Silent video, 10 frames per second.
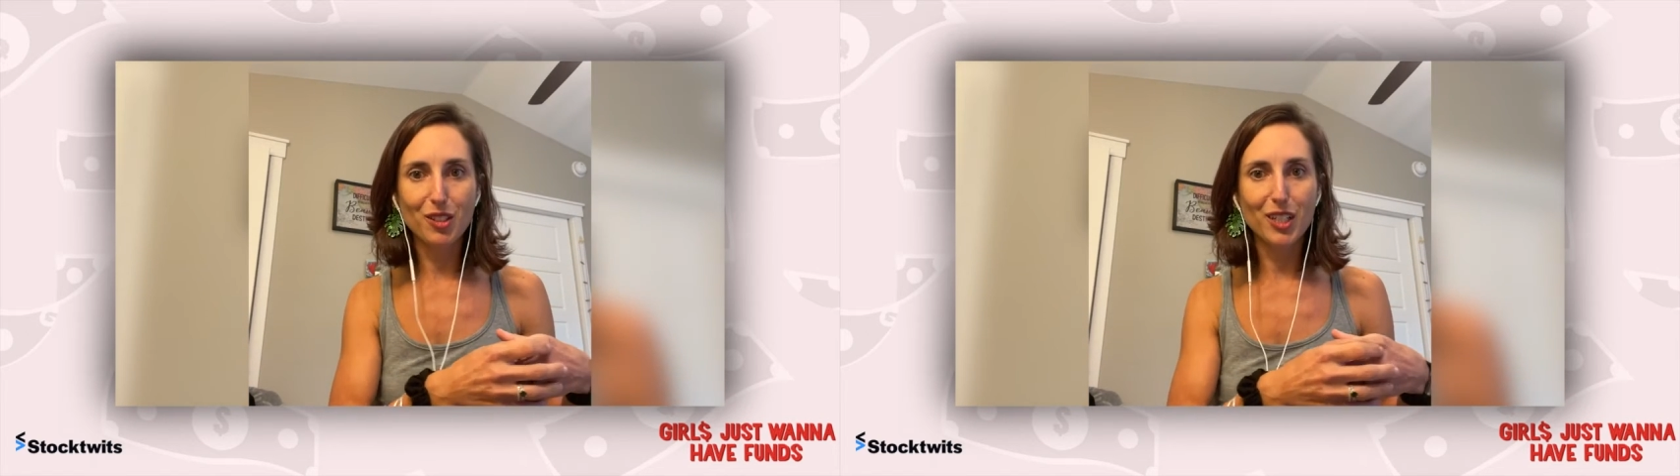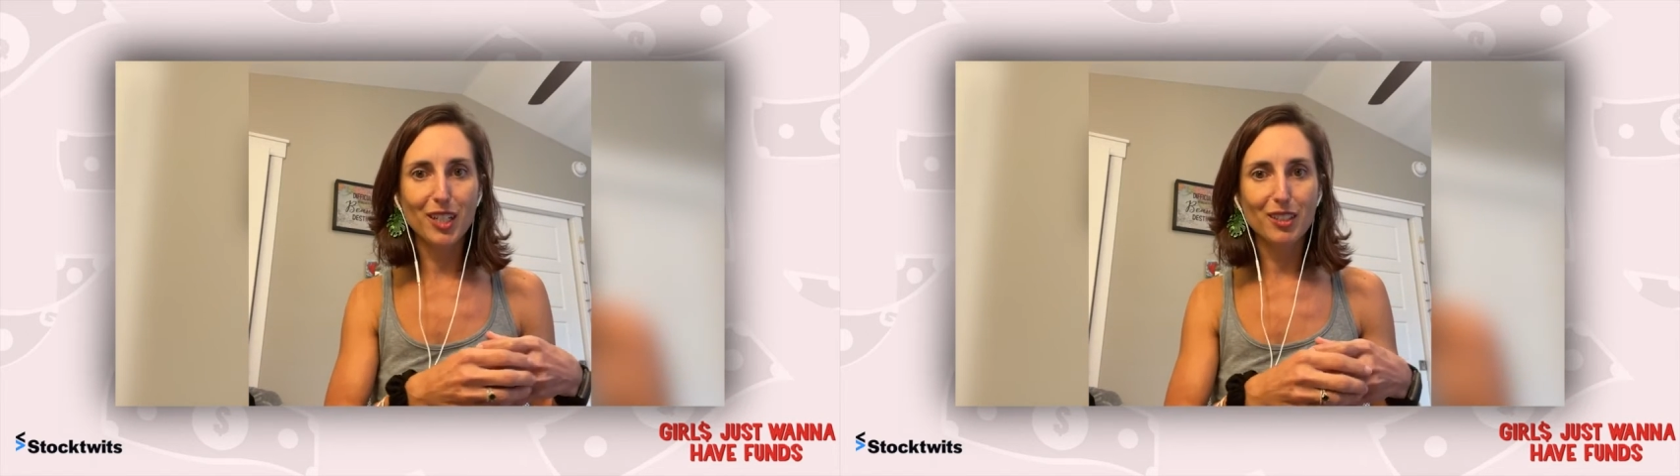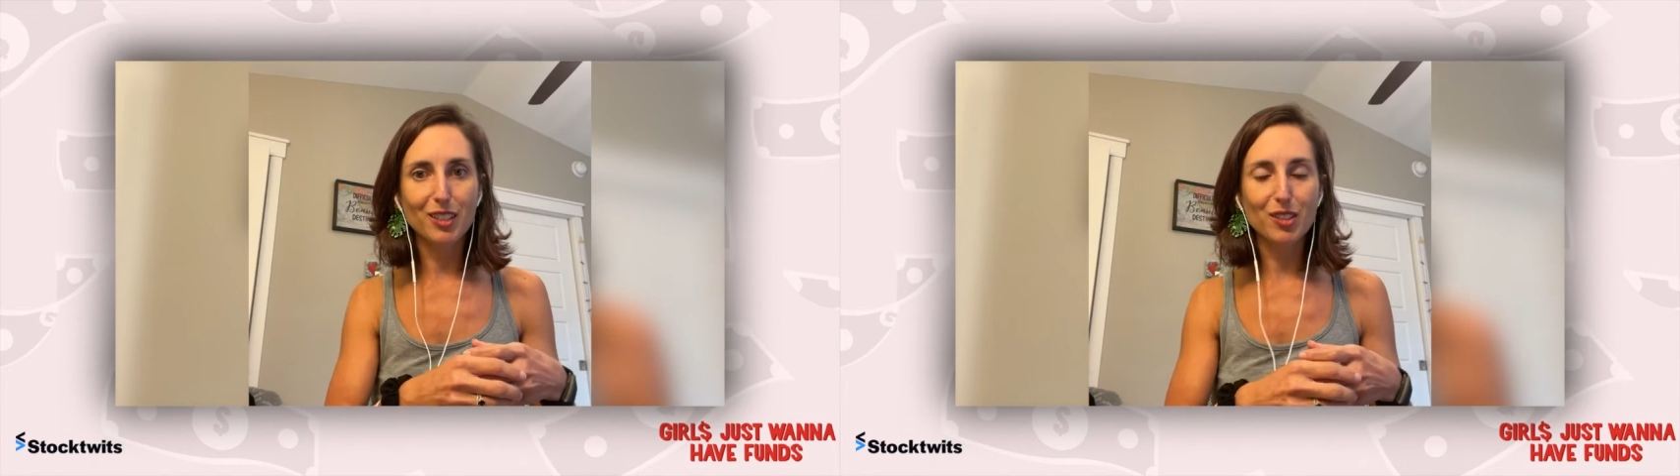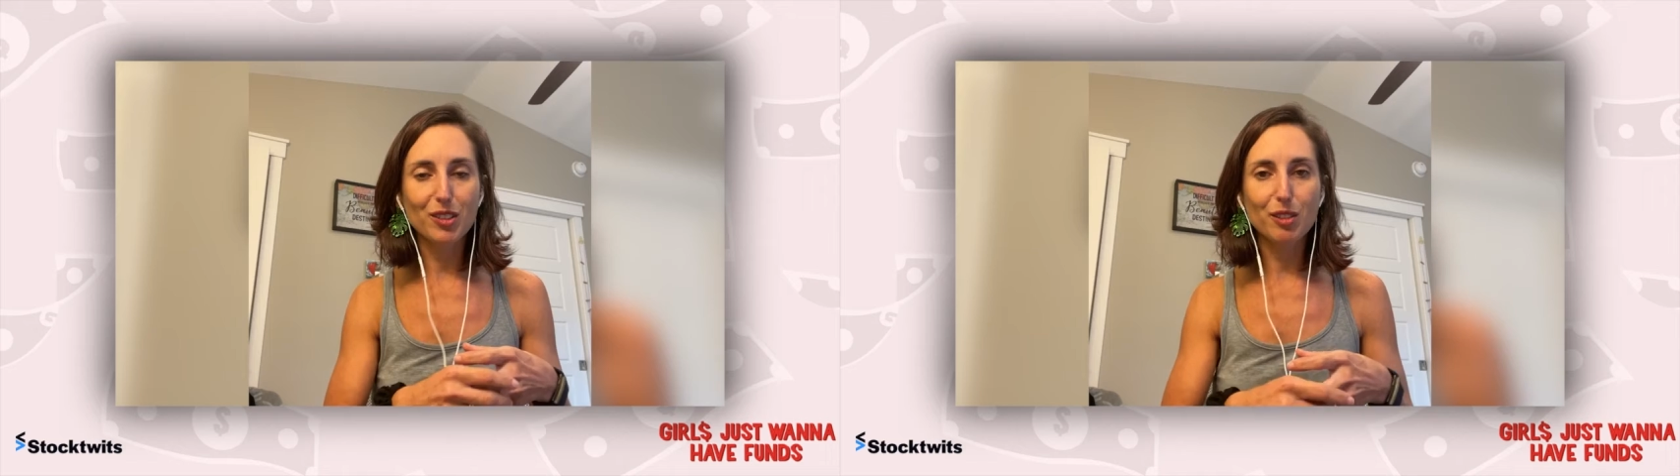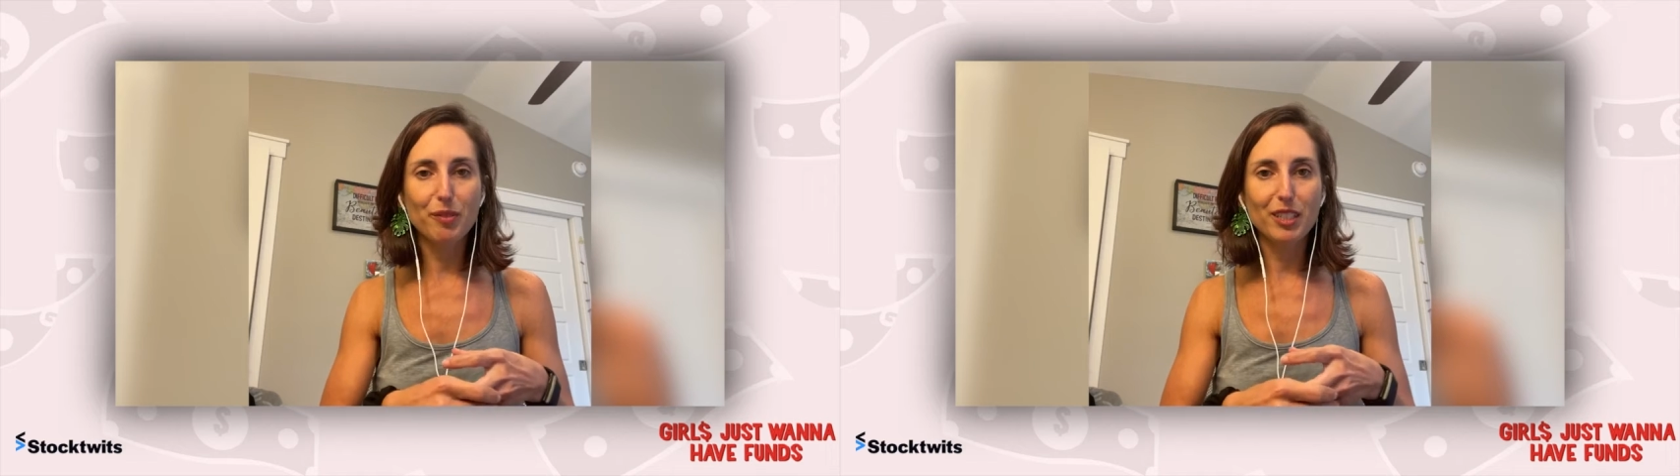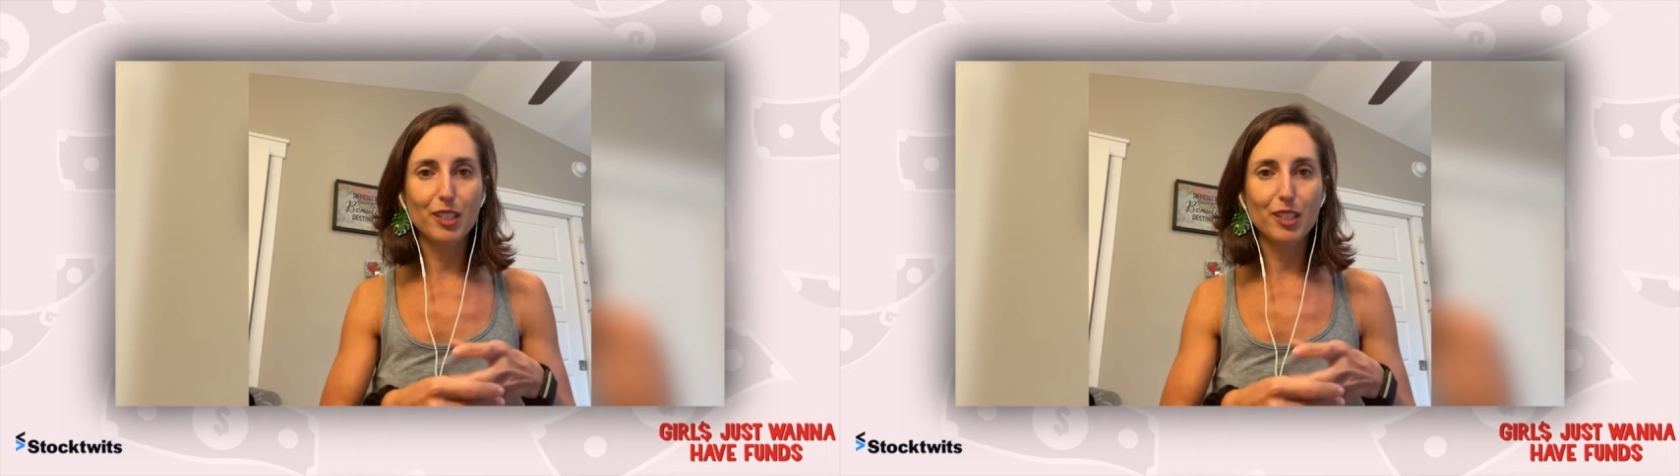or there's always been